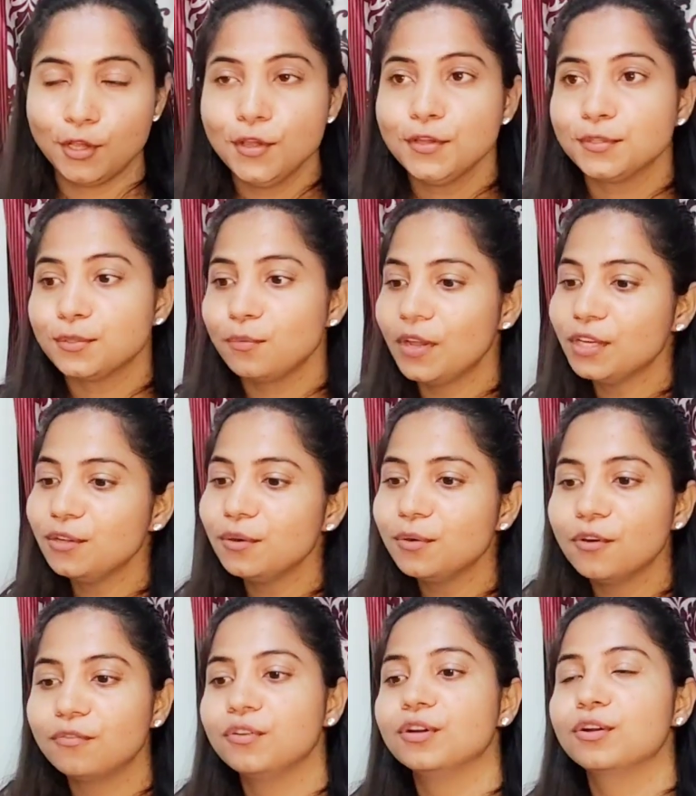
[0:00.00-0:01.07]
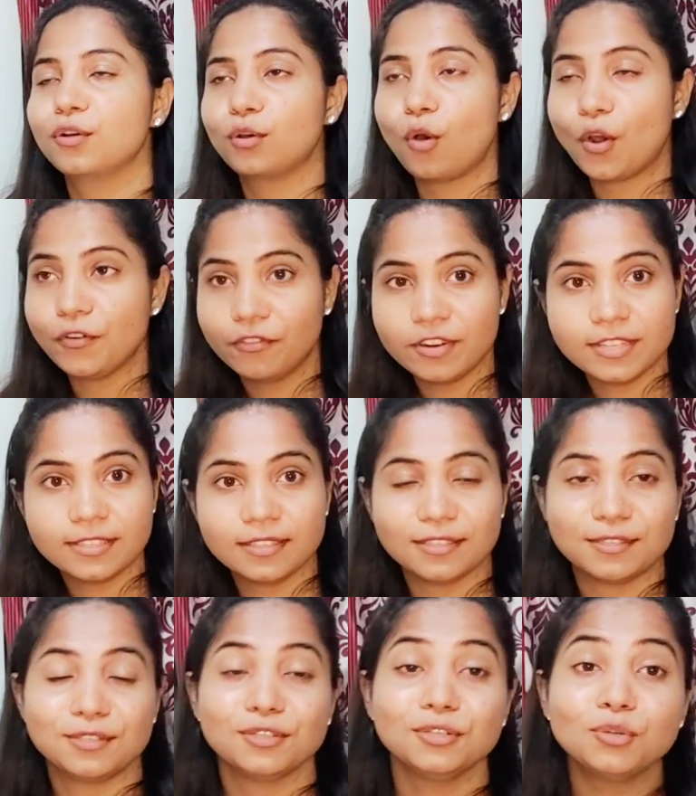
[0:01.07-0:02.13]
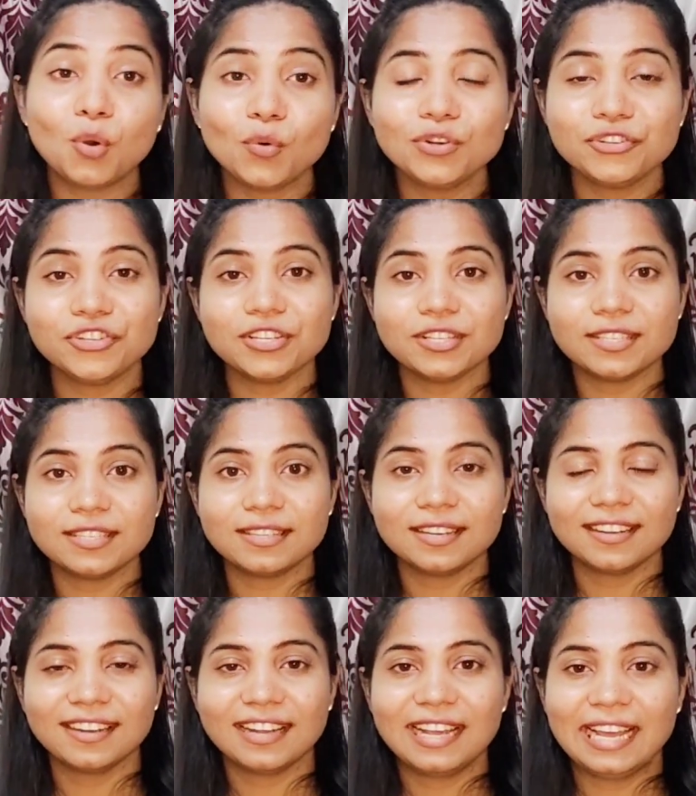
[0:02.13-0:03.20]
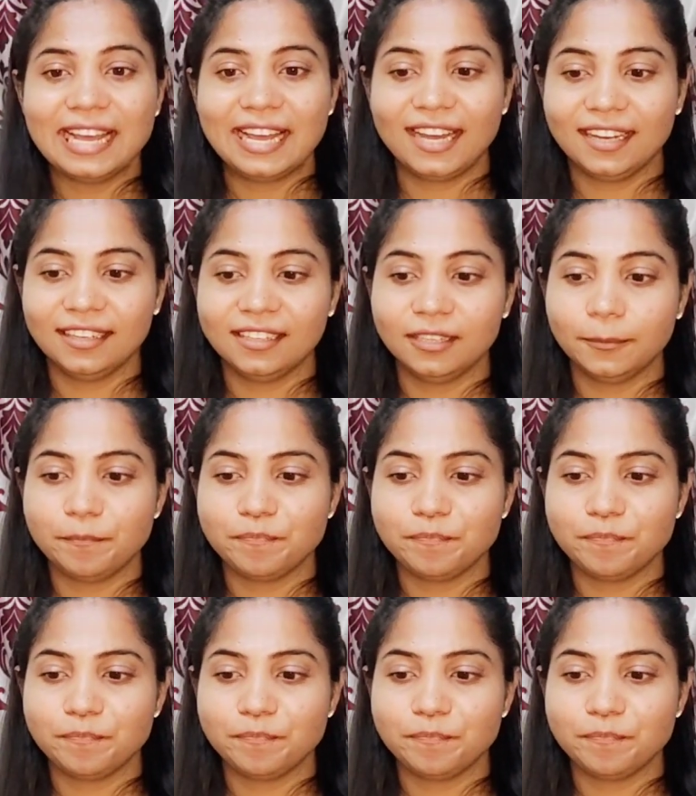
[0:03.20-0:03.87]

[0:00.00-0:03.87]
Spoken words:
So when you go for conferences, uh,